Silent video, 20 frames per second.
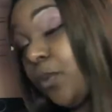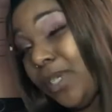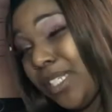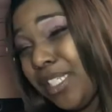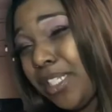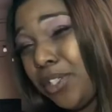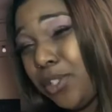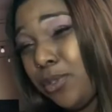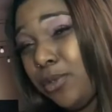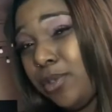
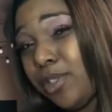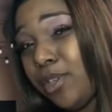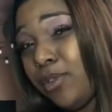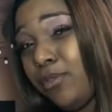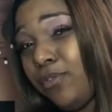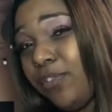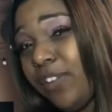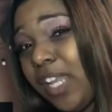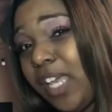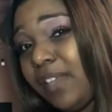was it too
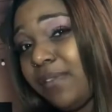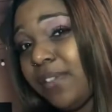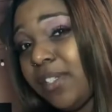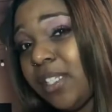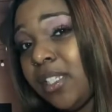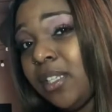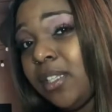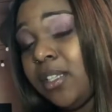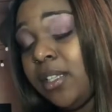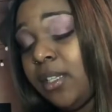soon,
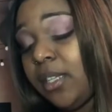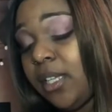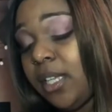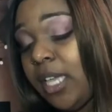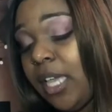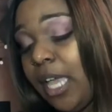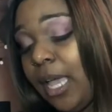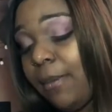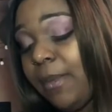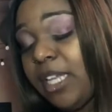Fluffs?
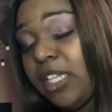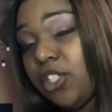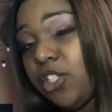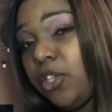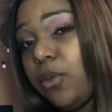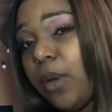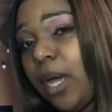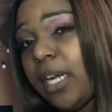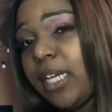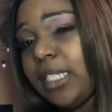I mean,
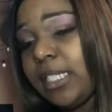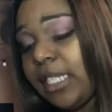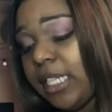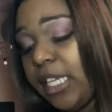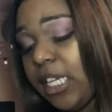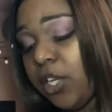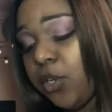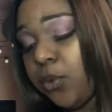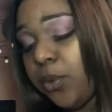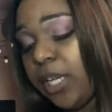do you
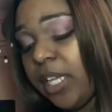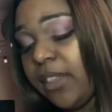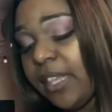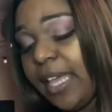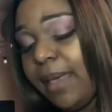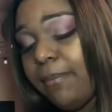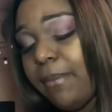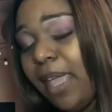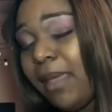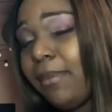honestly agree
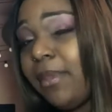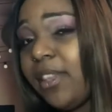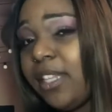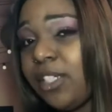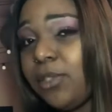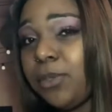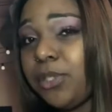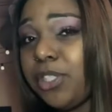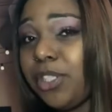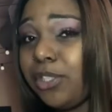that maybe
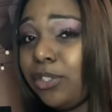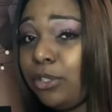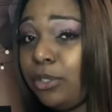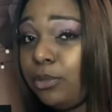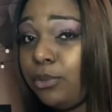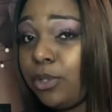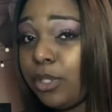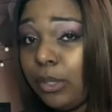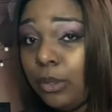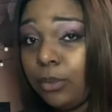this was just
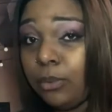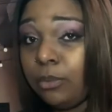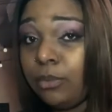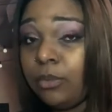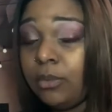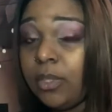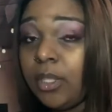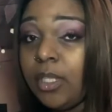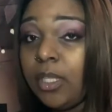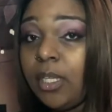too soon?
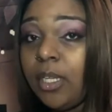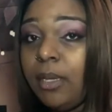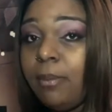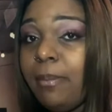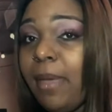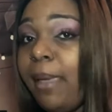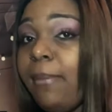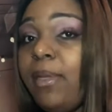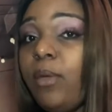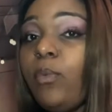
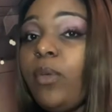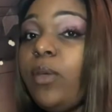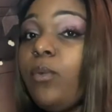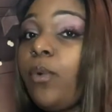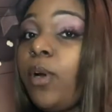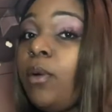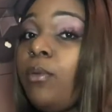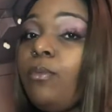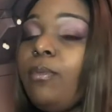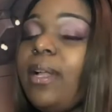Maybe we
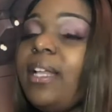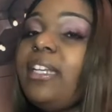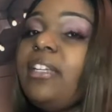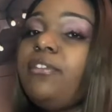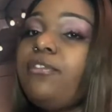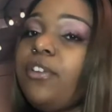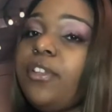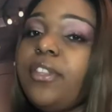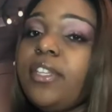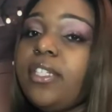weren't
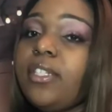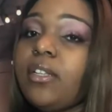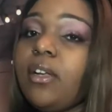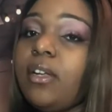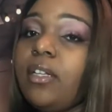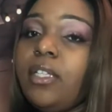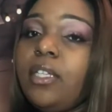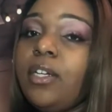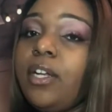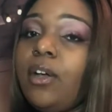ready for this,
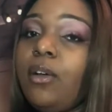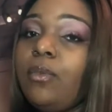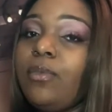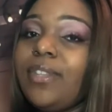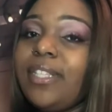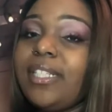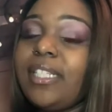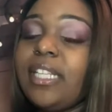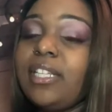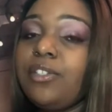
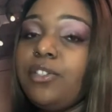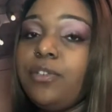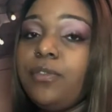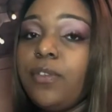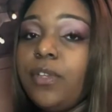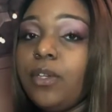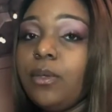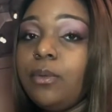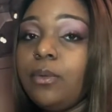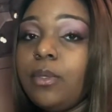this
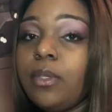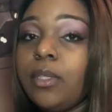interview.